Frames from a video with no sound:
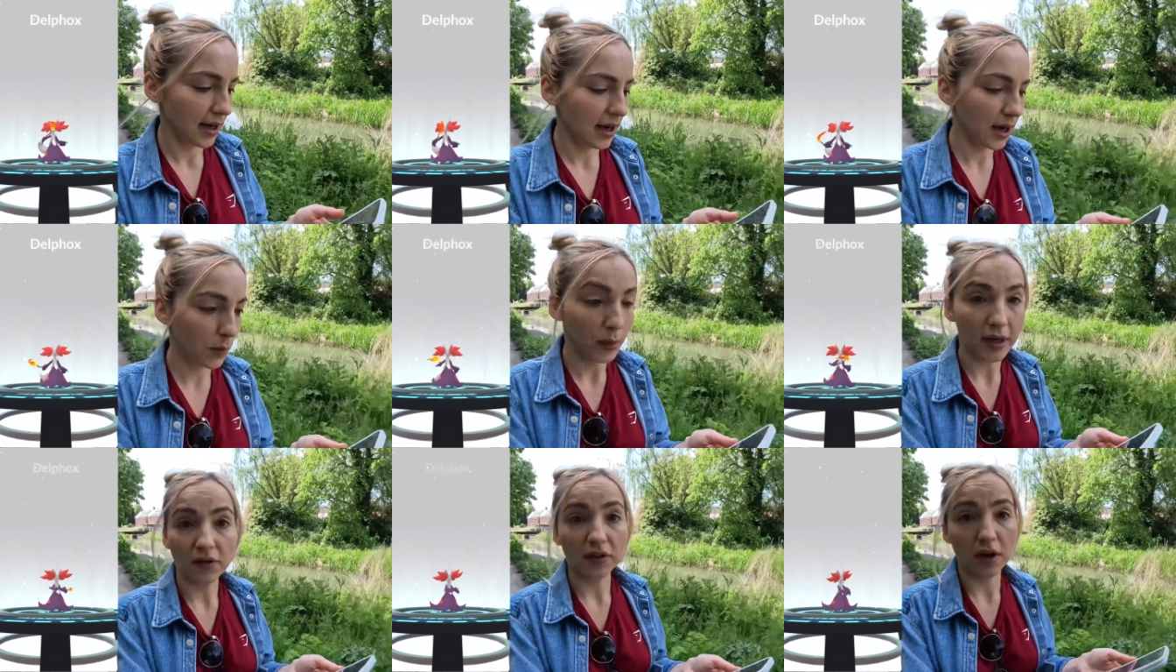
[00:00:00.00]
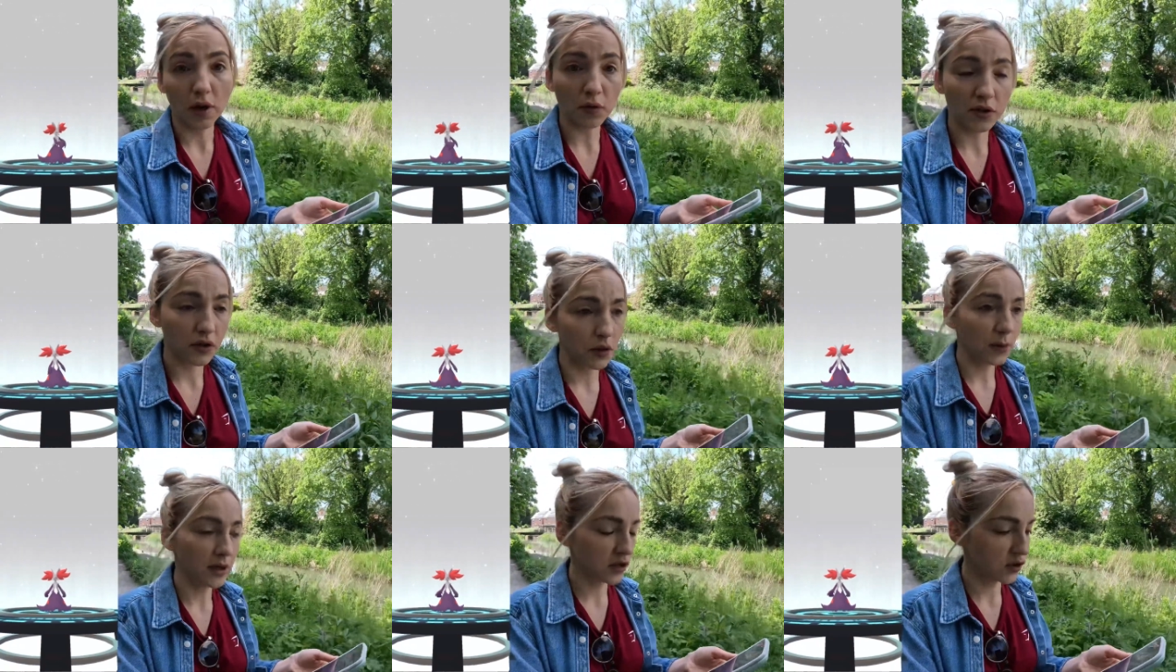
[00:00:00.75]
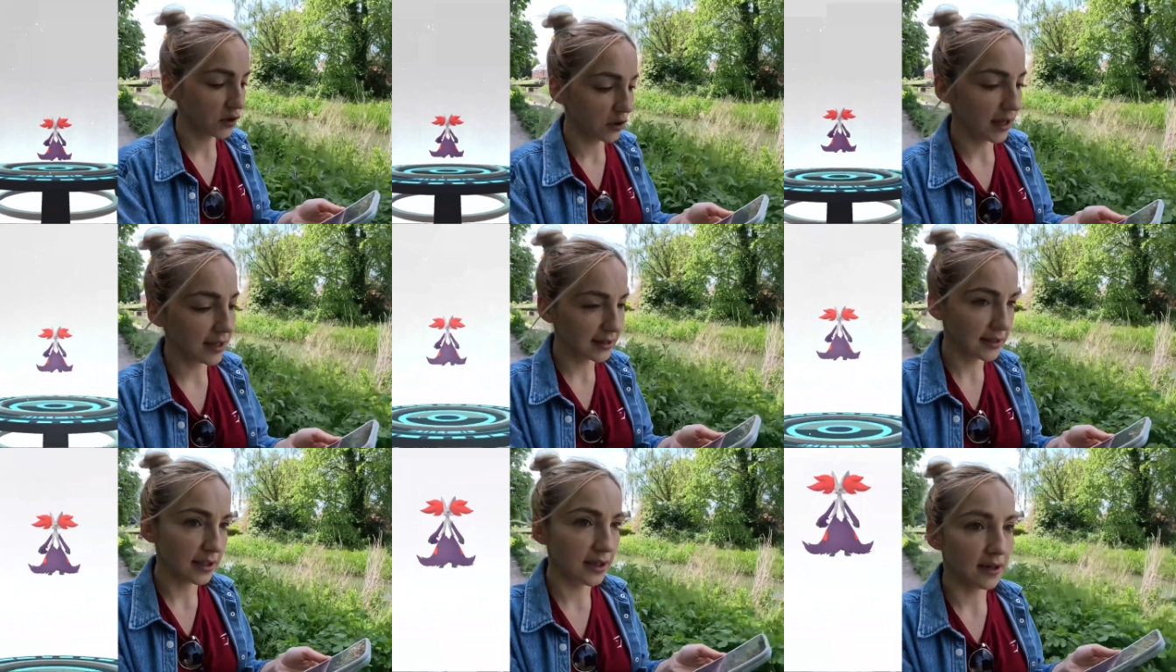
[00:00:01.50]
uh, we never know so make sure you get
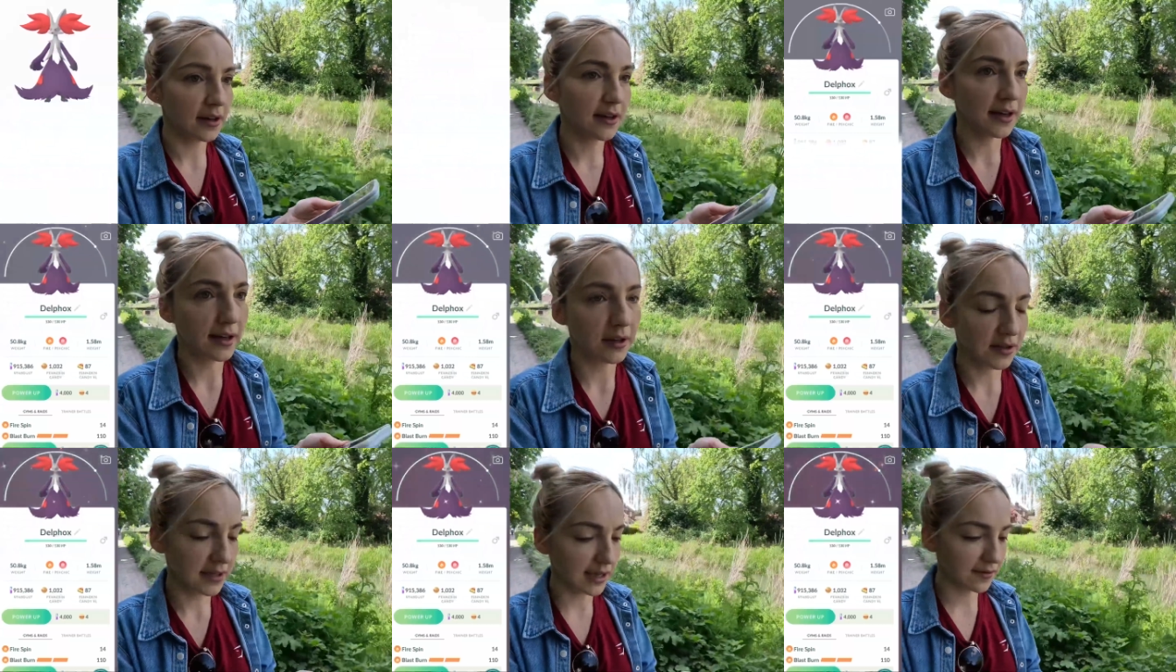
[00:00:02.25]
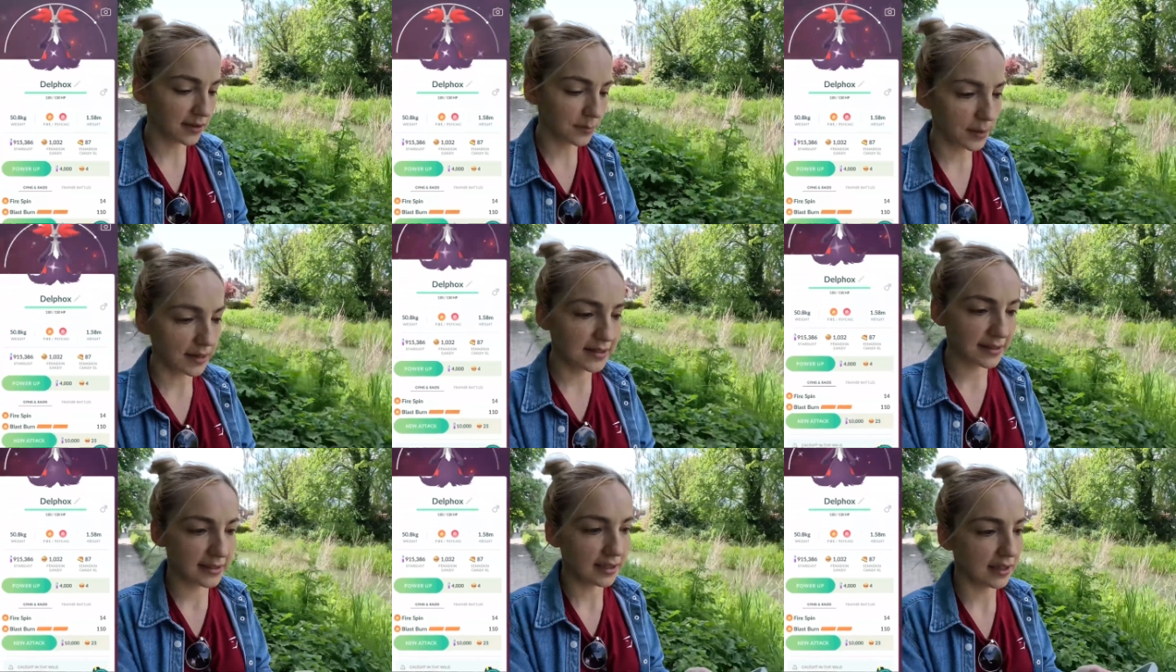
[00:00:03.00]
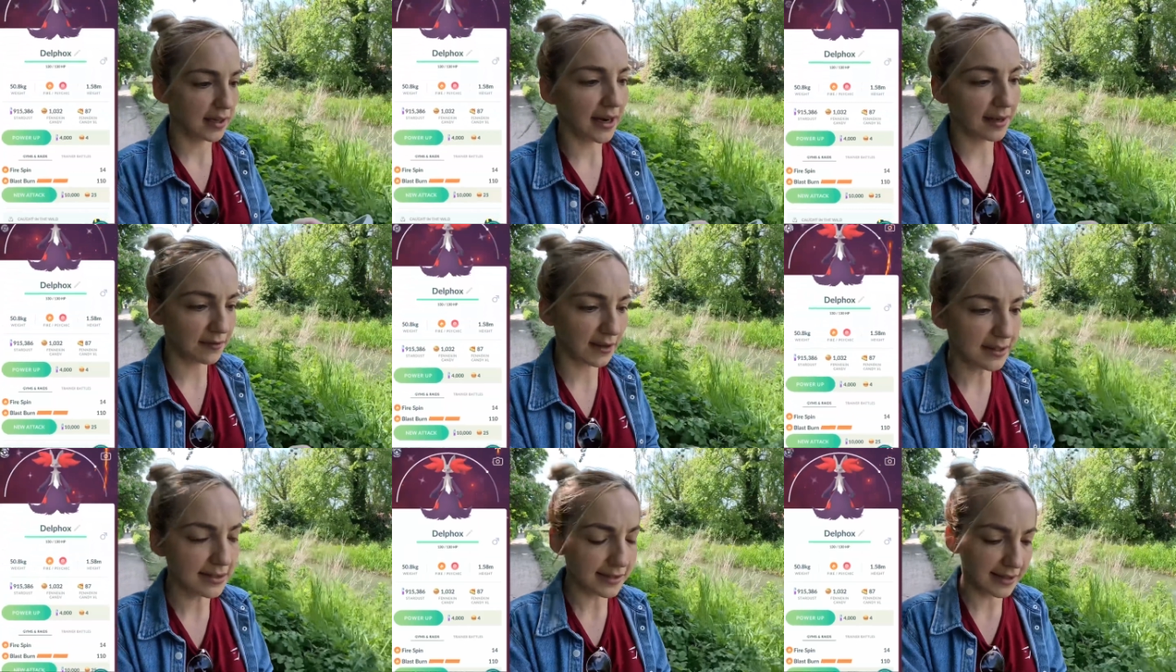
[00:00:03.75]
uh, and you save the best uh,
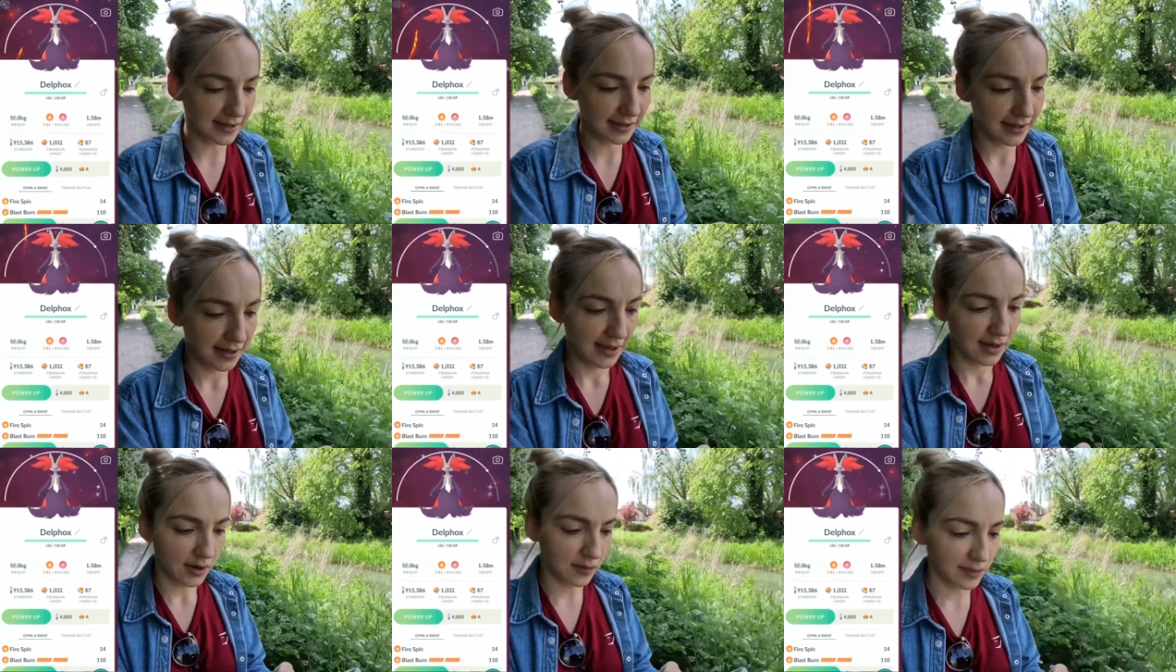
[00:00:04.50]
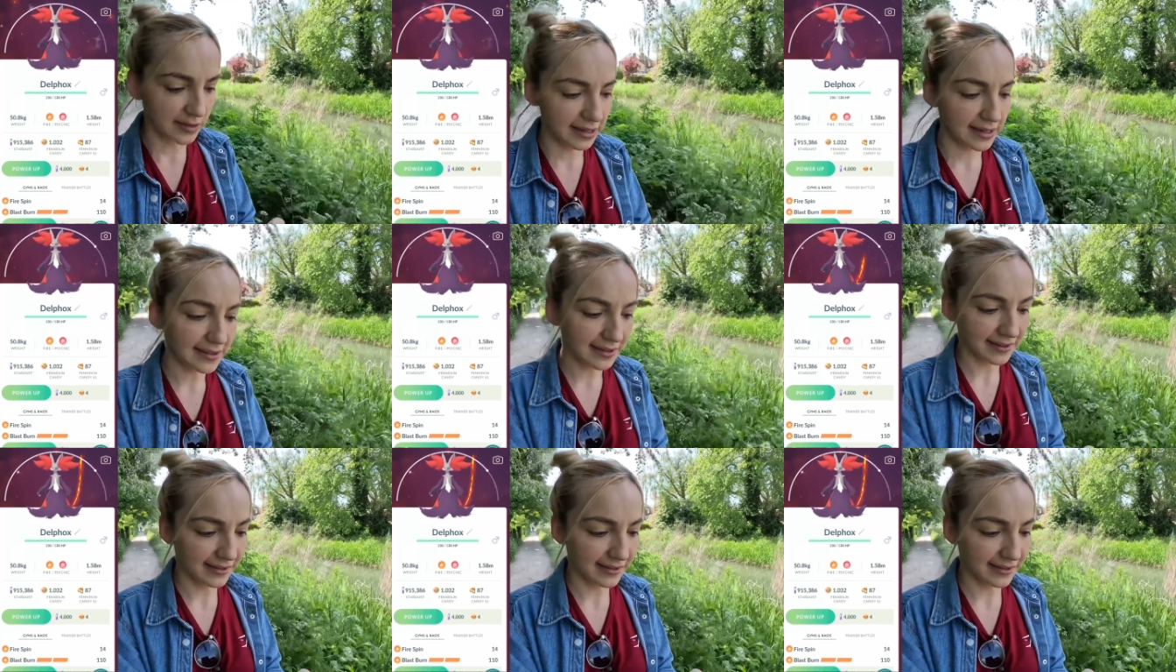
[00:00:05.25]
IVs over there